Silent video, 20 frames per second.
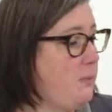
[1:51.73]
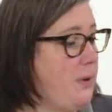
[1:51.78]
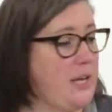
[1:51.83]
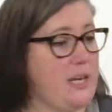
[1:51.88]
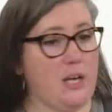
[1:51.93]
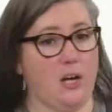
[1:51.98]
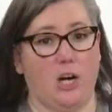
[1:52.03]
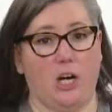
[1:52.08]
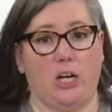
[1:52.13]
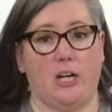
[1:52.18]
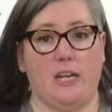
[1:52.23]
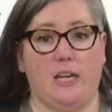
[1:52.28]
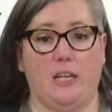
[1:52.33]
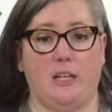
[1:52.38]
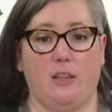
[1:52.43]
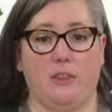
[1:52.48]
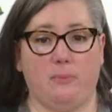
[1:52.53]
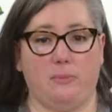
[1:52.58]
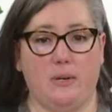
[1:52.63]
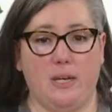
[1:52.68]
weight yarn
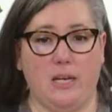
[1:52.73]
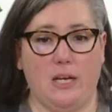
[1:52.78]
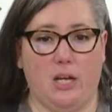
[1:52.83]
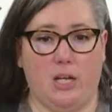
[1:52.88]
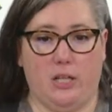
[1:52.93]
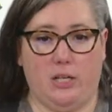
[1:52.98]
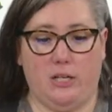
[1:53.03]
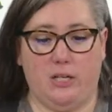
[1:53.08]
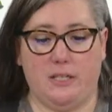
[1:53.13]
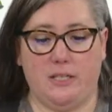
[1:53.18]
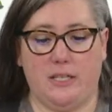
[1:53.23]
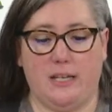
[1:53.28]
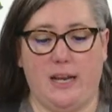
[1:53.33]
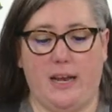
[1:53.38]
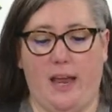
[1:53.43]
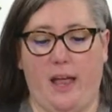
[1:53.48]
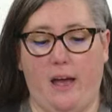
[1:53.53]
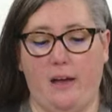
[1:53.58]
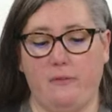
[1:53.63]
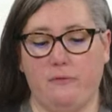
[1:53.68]
in three colors and I
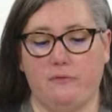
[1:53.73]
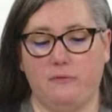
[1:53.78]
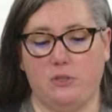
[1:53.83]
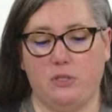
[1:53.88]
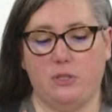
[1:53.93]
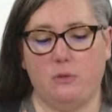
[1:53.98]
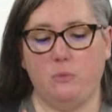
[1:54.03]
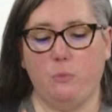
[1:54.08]
have